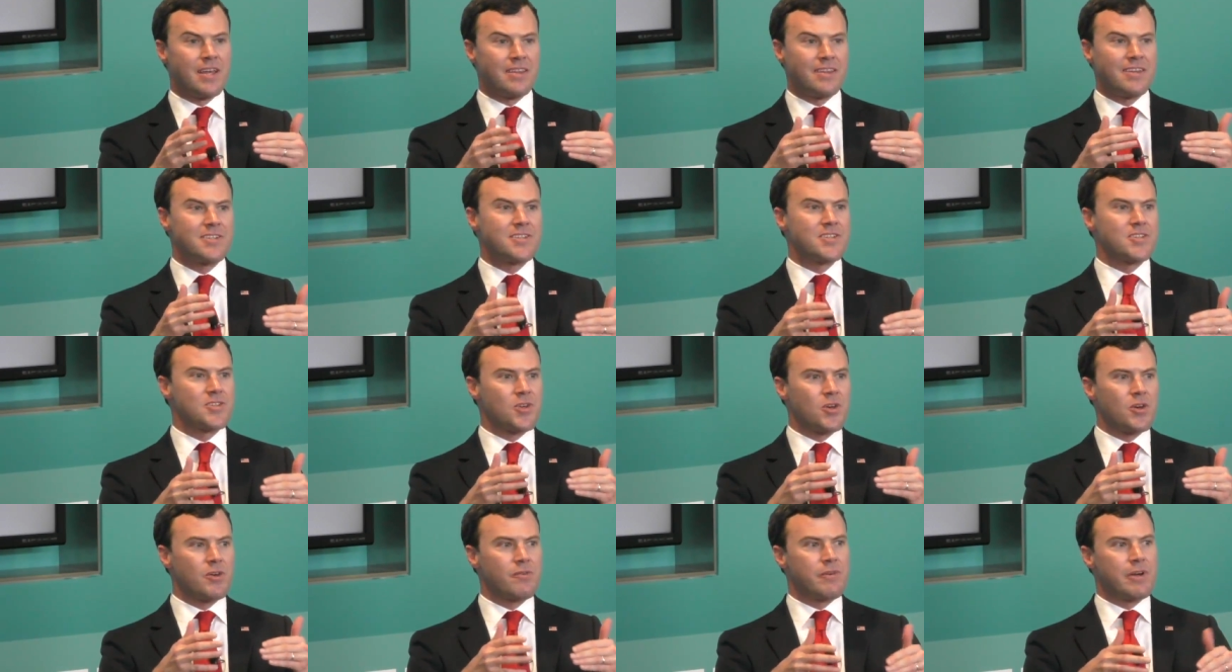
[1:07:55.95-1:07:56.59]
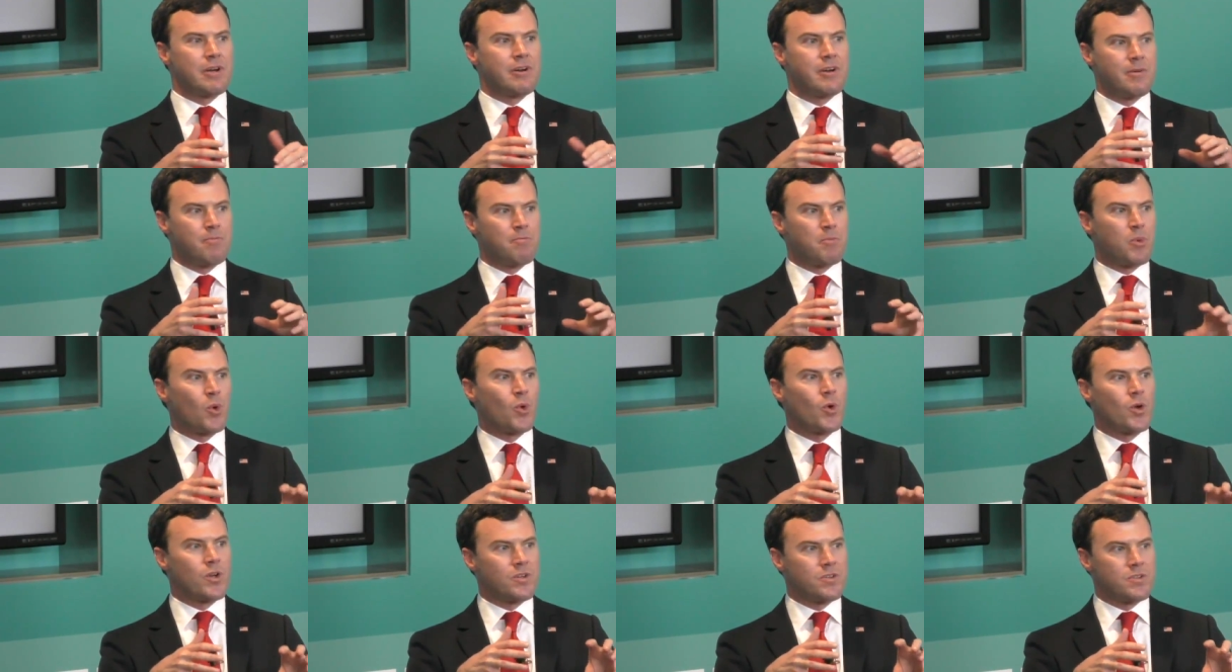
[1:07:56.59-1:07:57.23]
this is all very
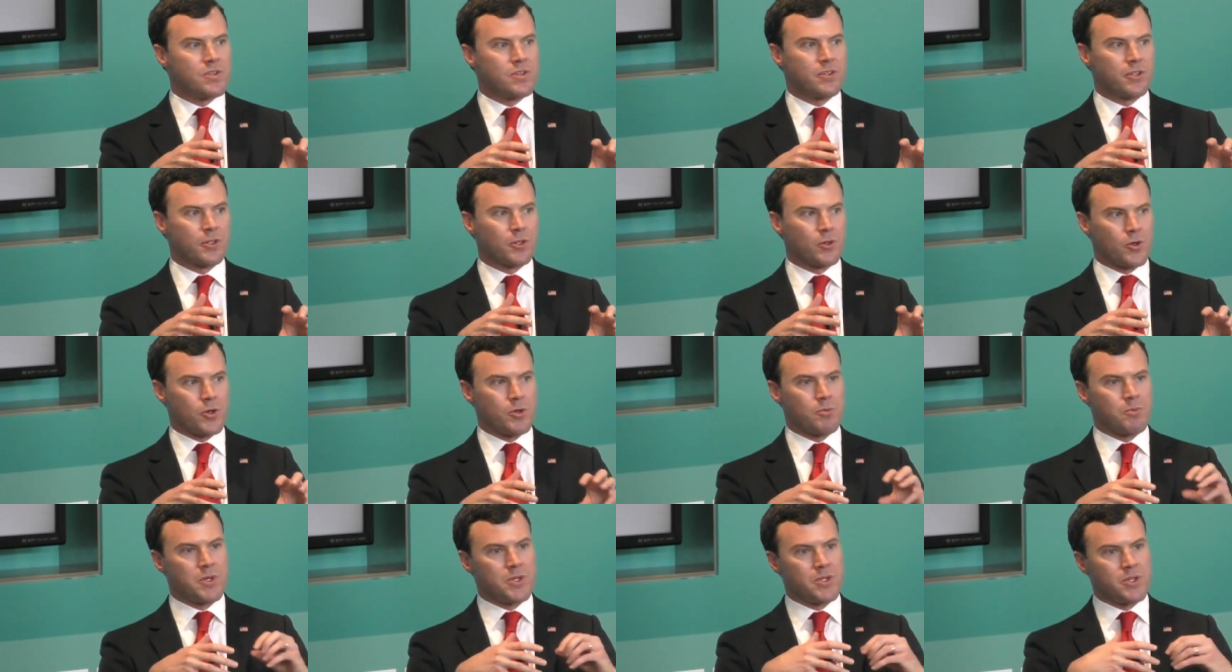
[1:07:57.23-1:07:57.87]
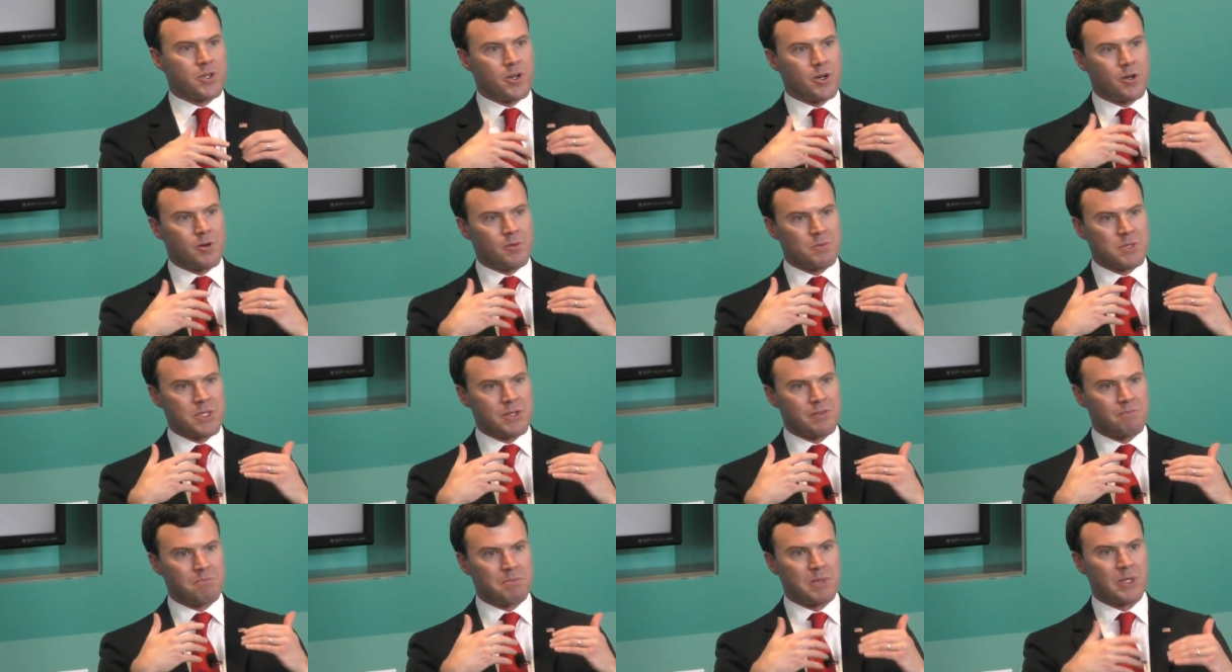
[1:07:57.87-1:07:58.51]
important to the group in
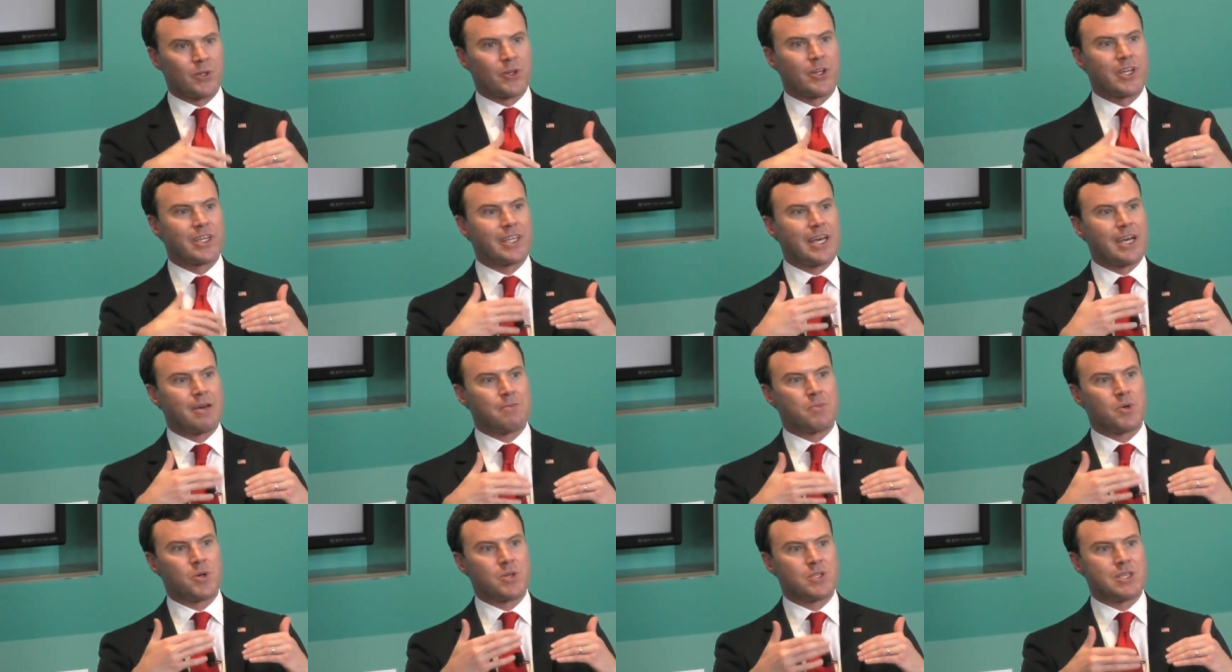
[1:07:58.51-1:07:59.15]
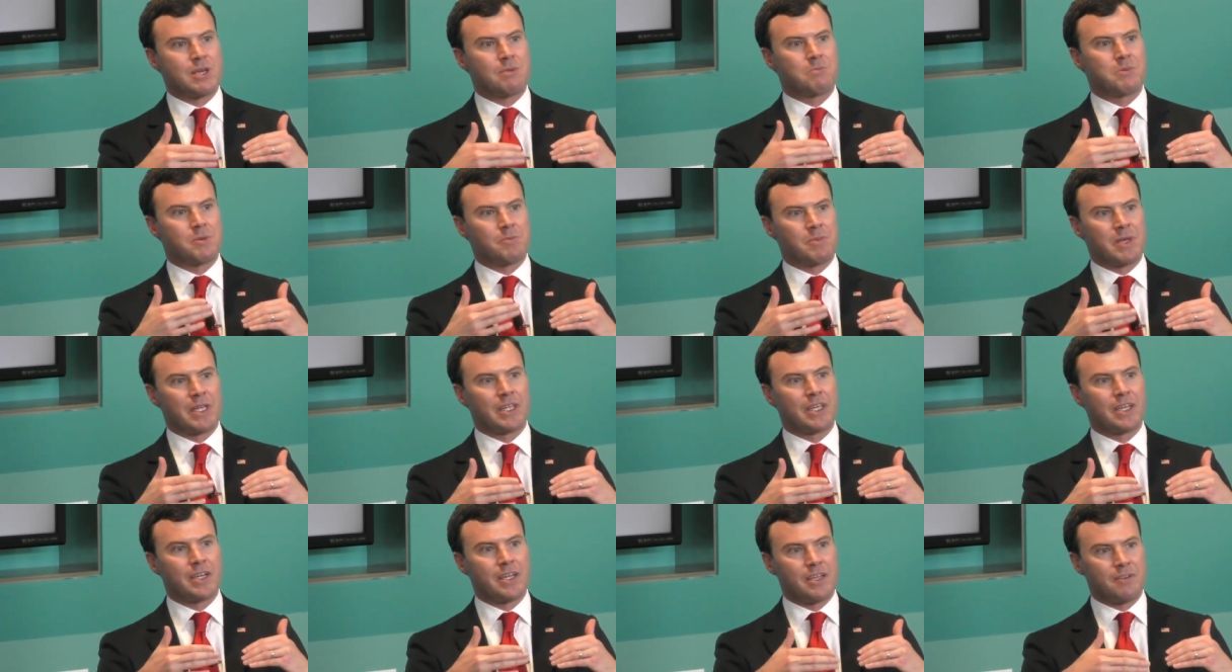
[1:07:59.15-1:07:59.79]
terms of building that
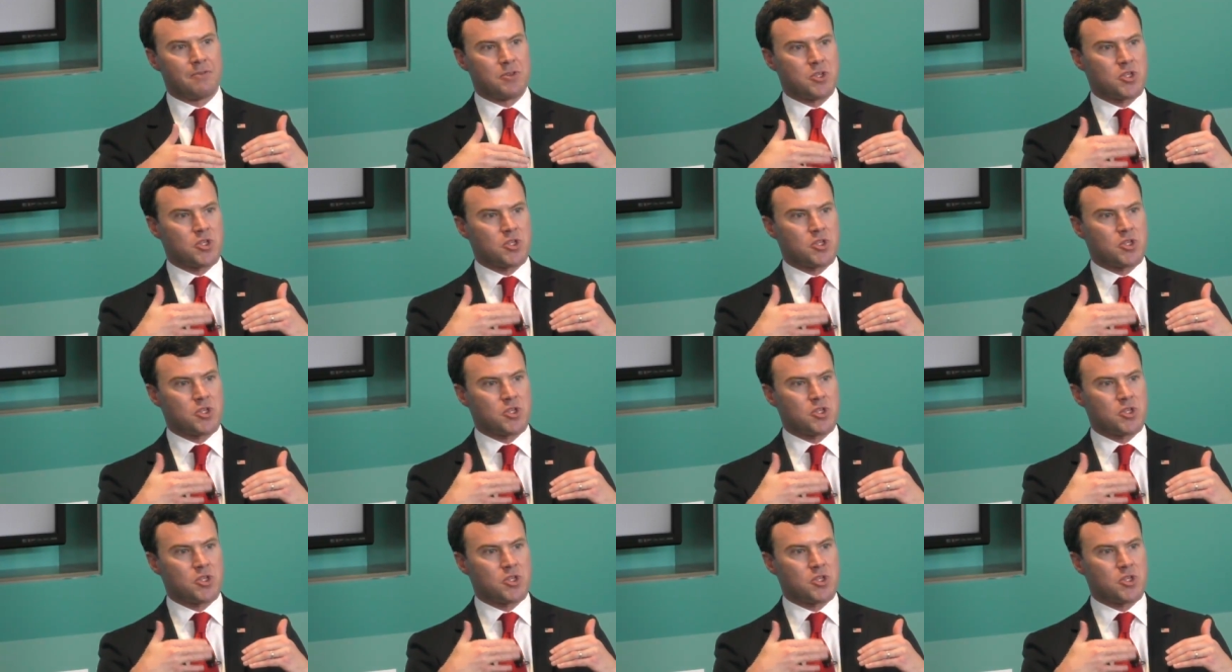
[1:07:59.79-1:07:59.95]
perceptibility